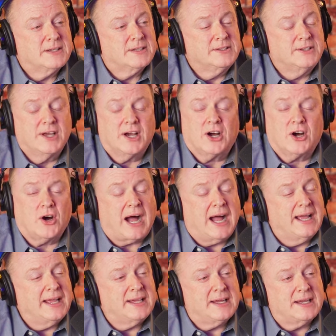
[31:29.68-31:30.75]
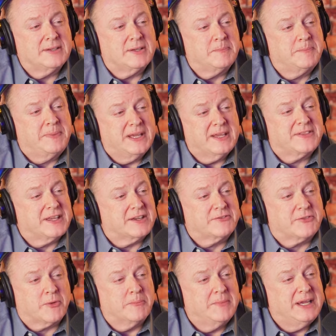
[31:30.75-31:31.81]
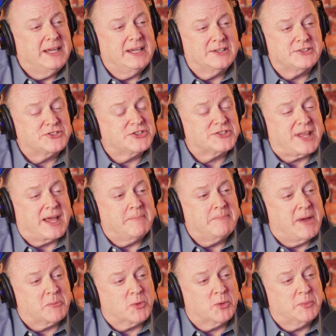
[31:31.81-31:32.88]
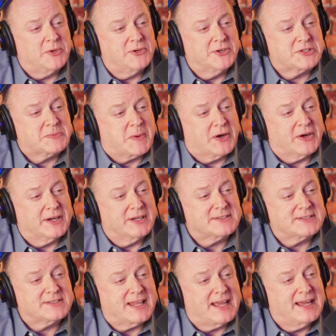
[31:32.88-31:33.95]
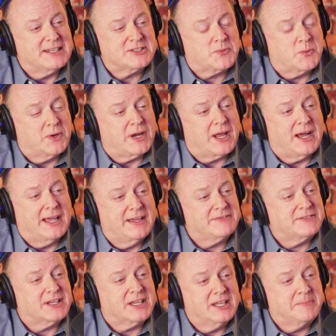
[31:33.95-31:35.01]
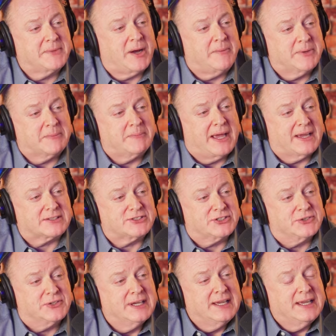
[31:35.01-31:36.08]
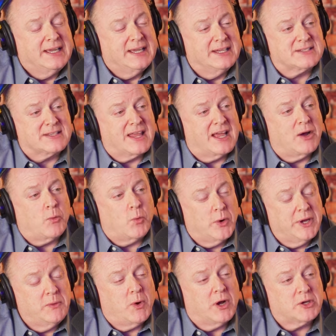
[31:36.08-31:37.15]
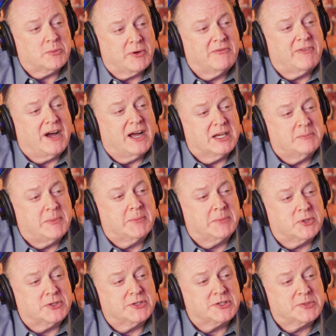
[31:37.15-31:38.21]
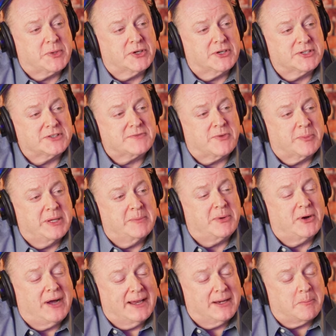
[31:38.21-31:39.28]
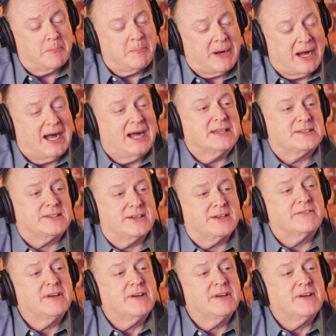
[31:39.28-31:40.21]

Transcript: No, I uh, the big thing for me is just that memorable experience. That's what I have to keep coming back to yeah. is that we want to provide a memorable experience for people and a positive